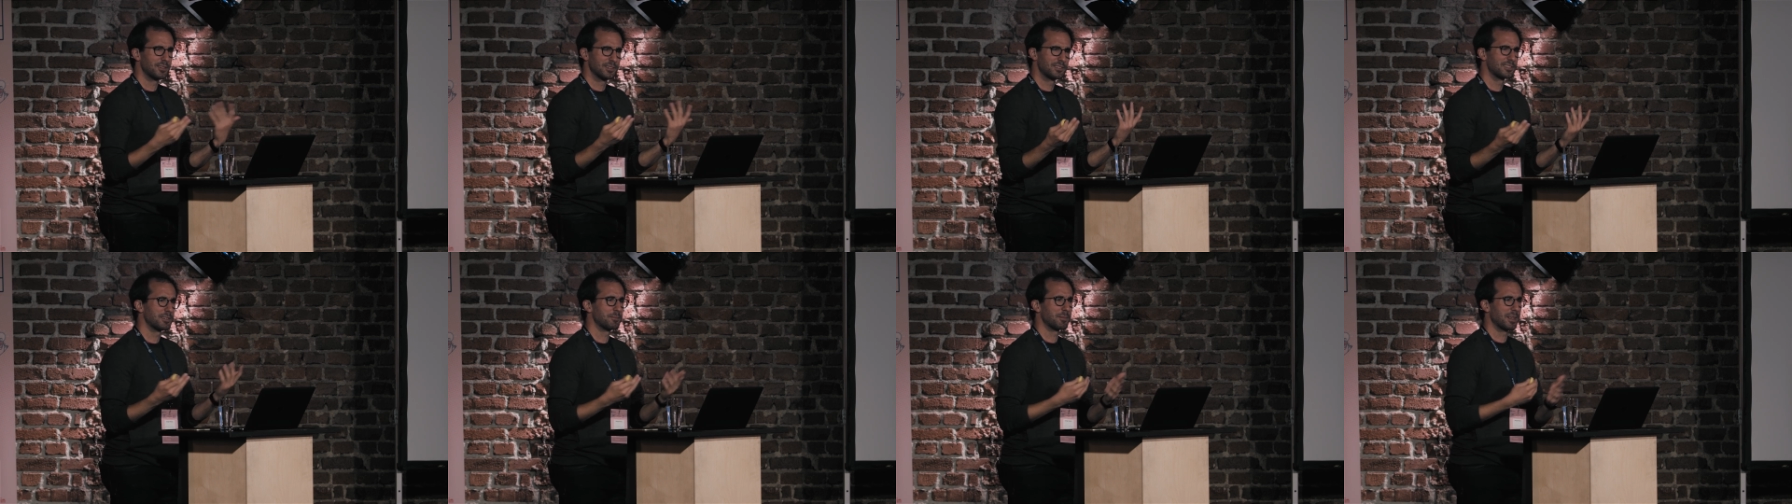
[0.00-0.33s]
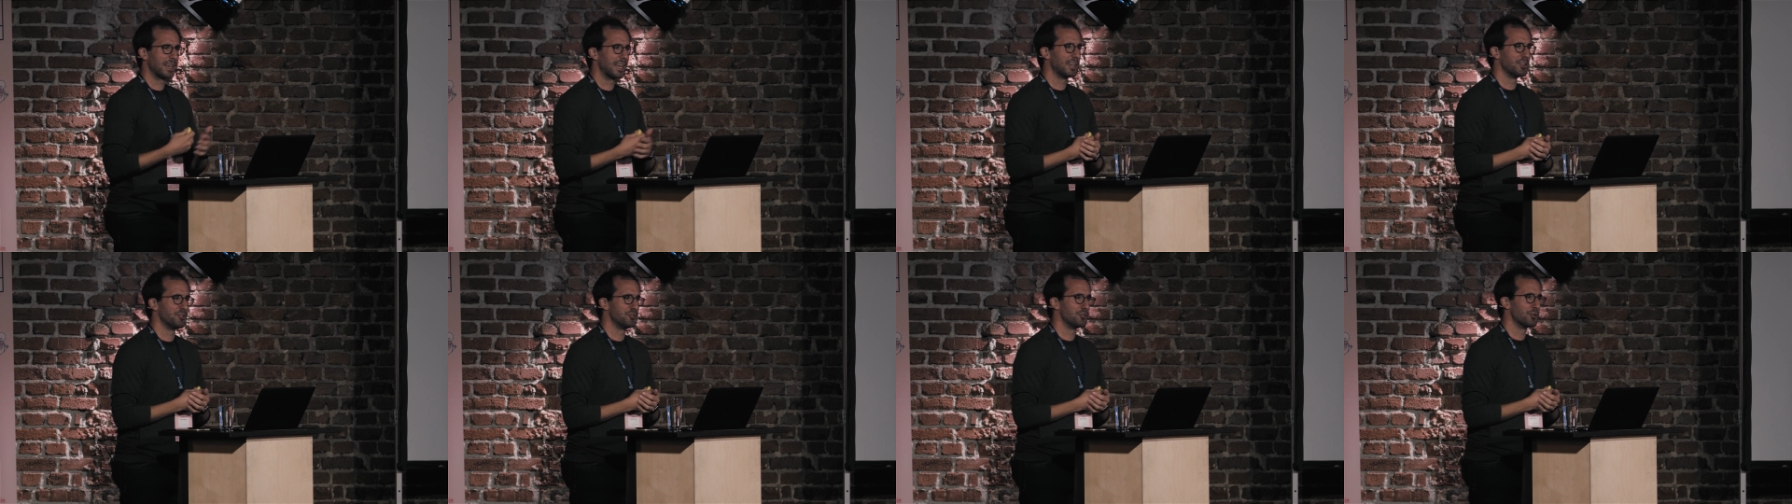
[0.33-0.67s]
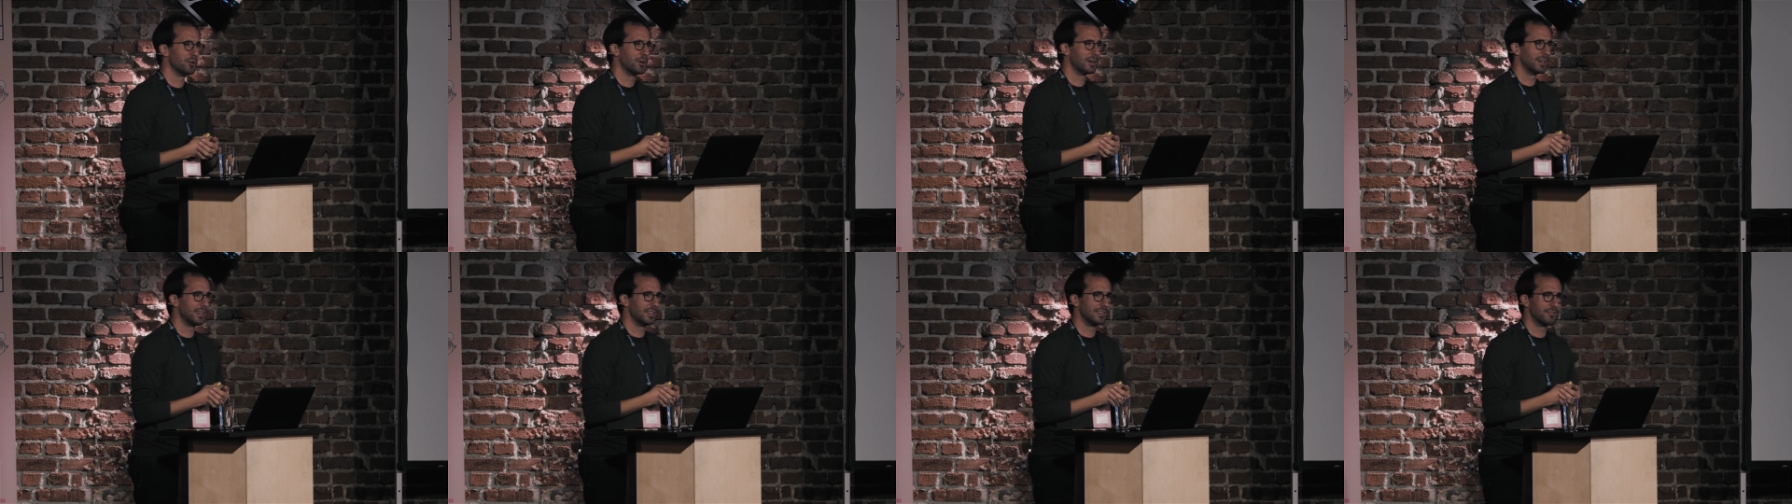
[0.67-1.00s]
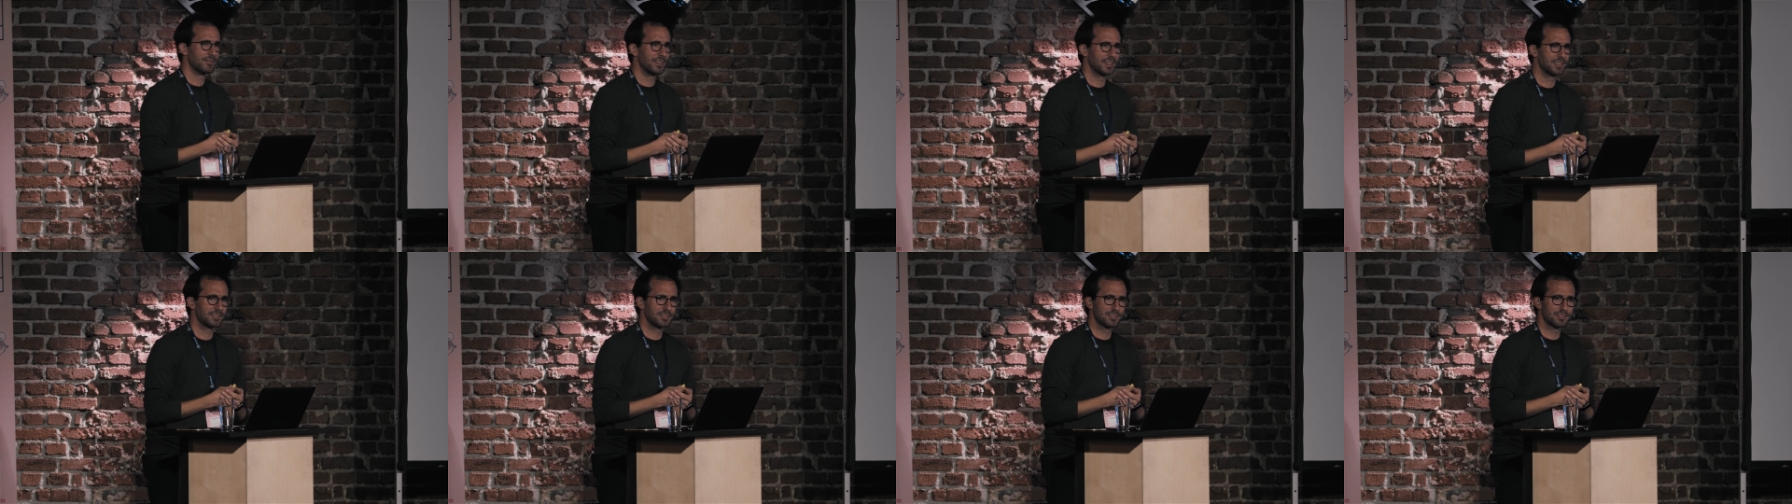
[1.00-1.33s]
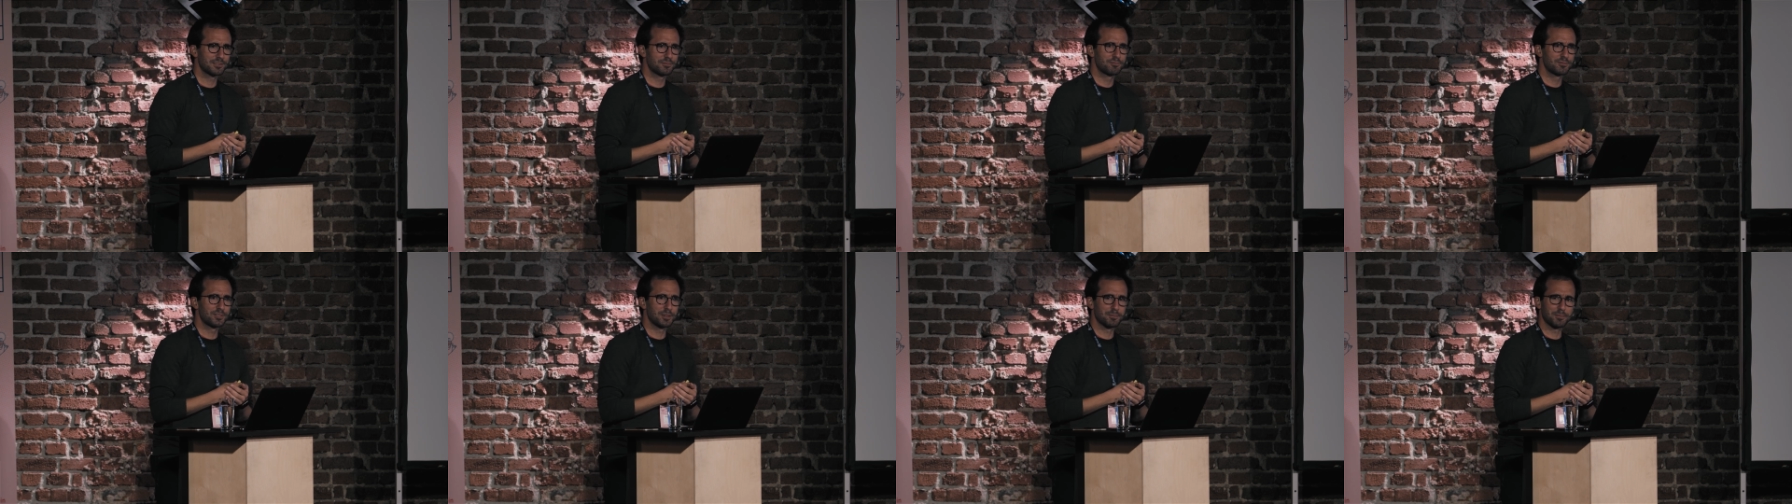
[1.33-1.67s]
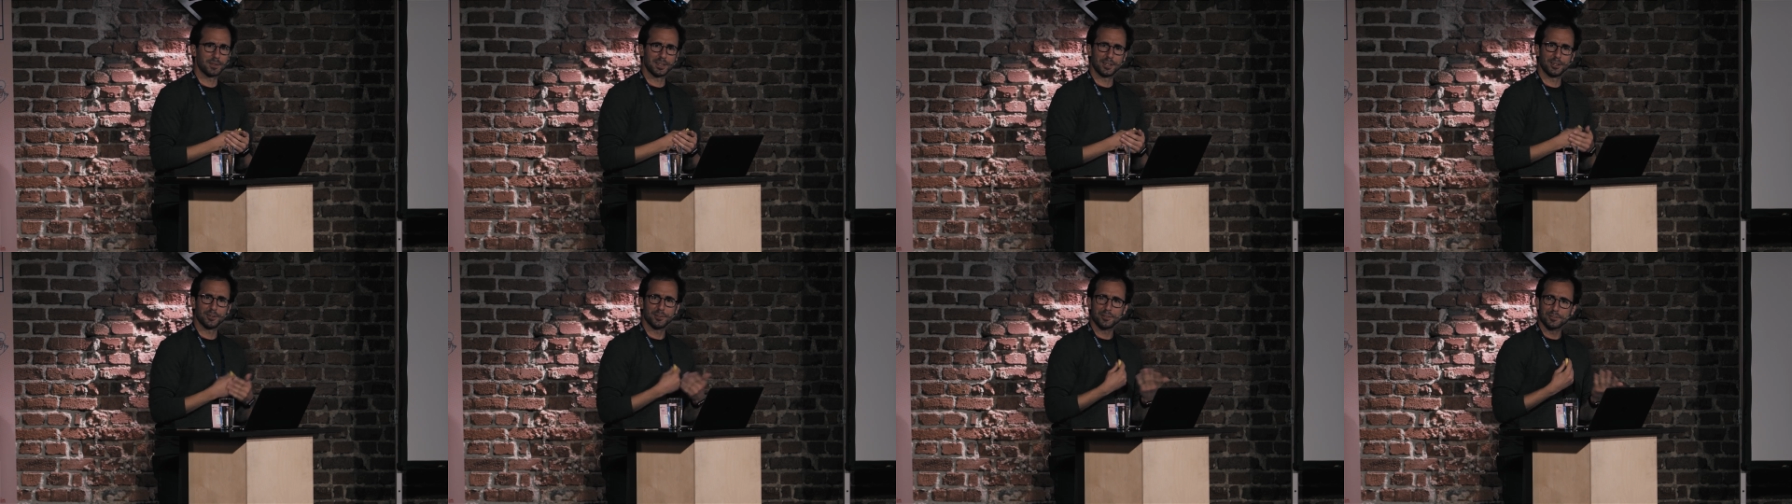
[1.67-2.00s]
It's something I enjoy, and if that's
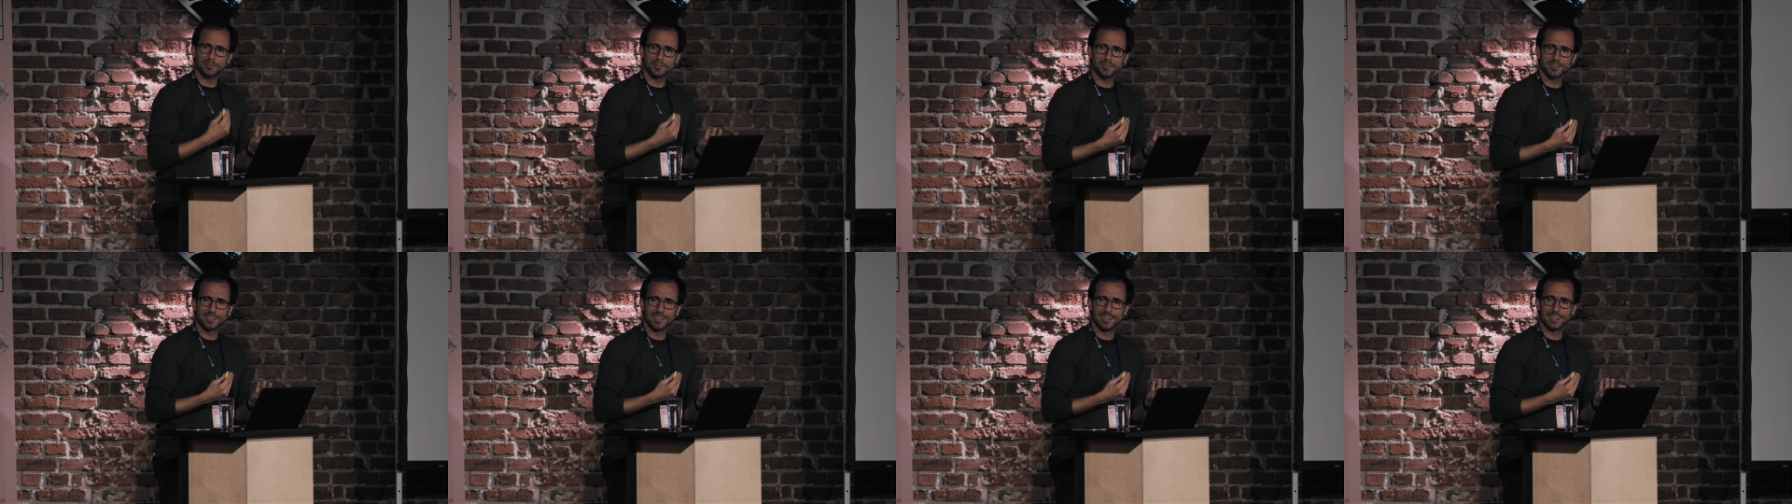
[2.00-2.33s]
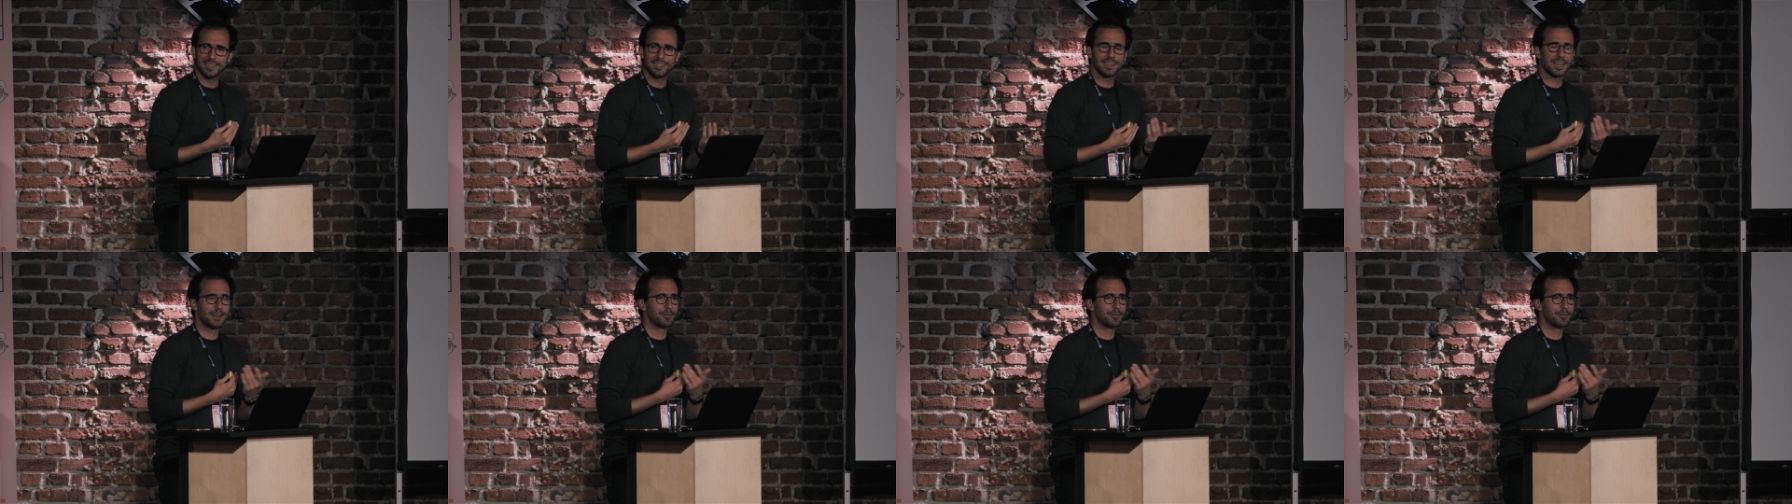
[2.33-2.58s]
something you're interested in,